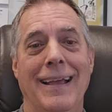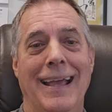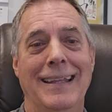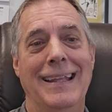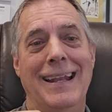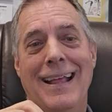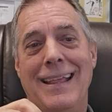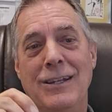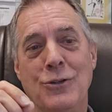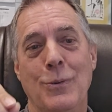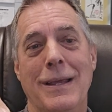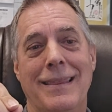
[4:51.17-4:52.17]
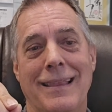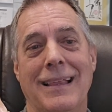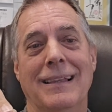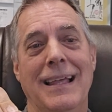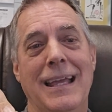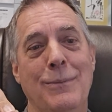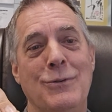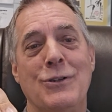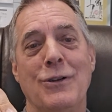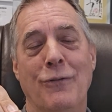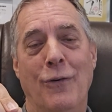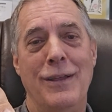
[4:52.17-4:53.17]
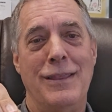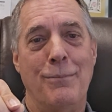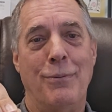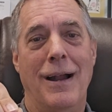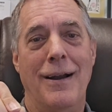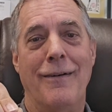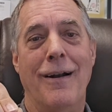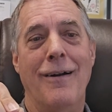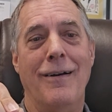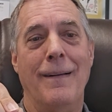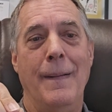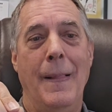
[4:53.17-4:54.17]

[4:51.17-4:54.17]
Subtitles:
and then I can tweak the claims to avoid the prior art.